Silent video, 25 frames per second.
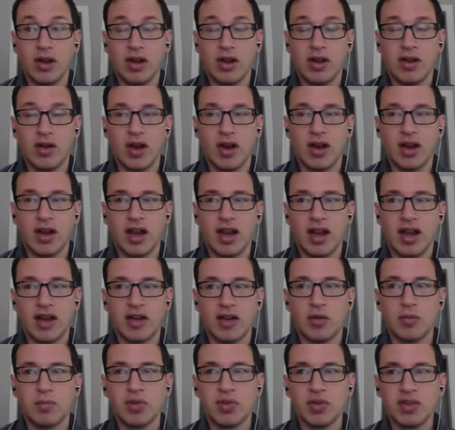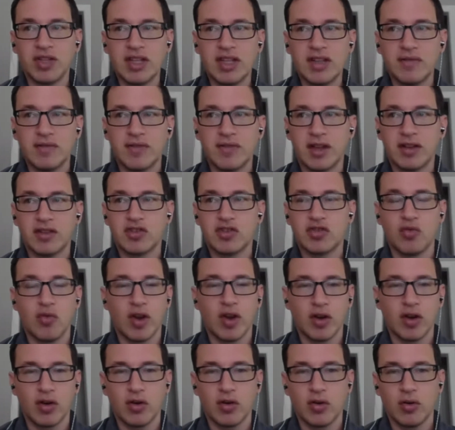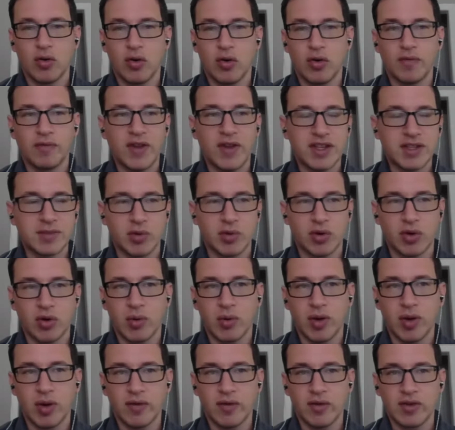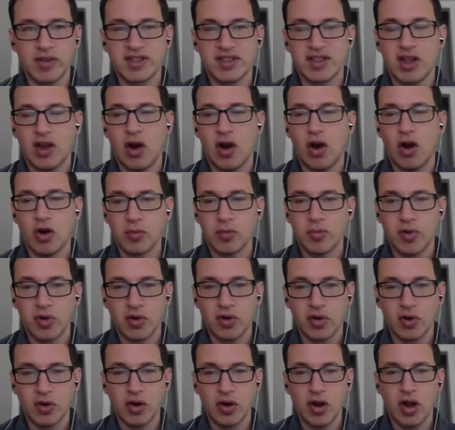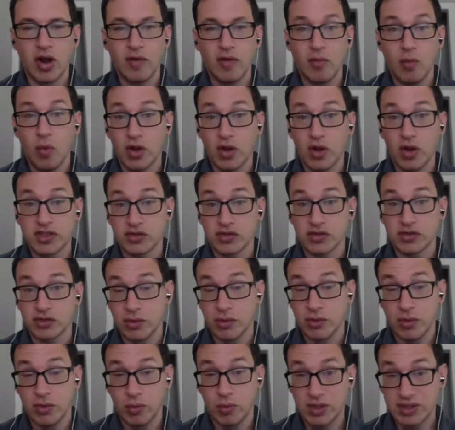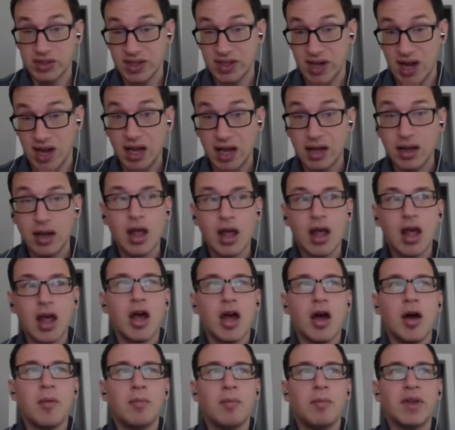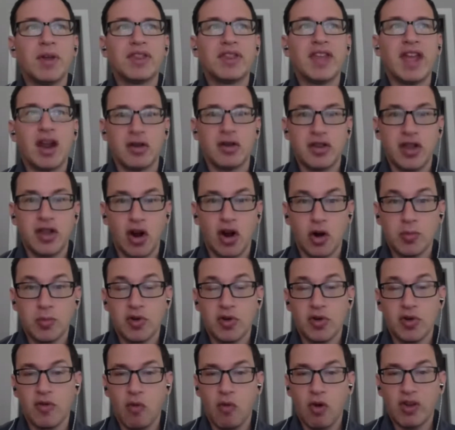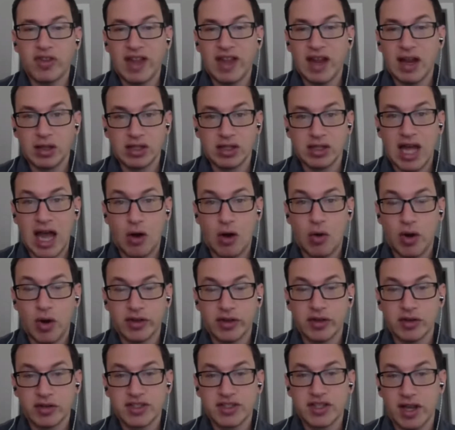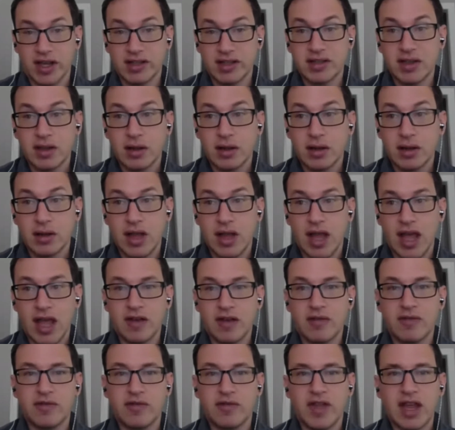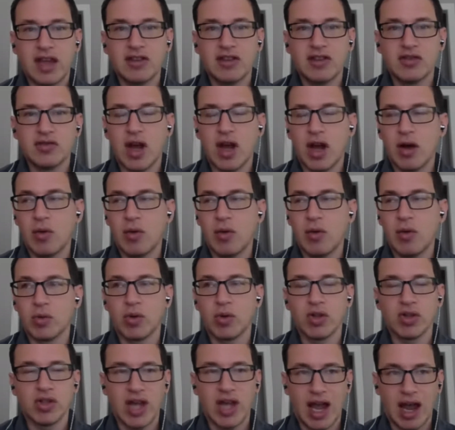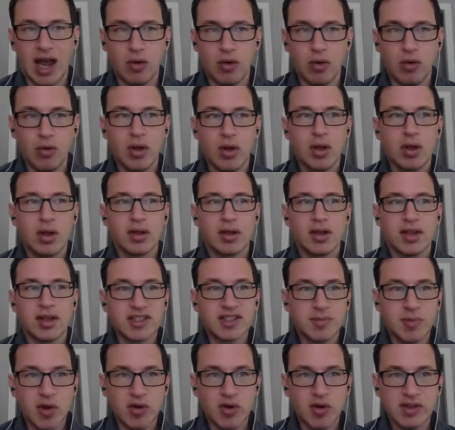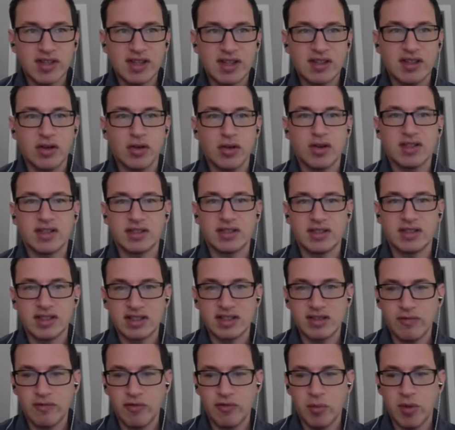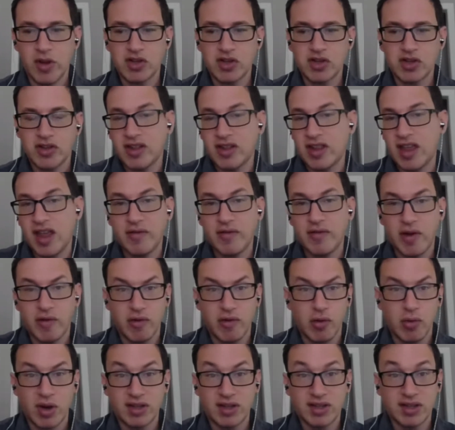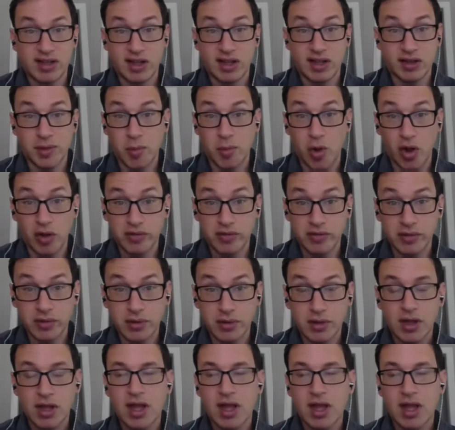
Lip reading: and I don't believe that Twitter or Facebook or whatever is the arbiter of what's true and what's not, but they are the arbiter of what they allow on their site. And if they do not want to allow conspiracy theories and disinformation, then they have every right to kick them off.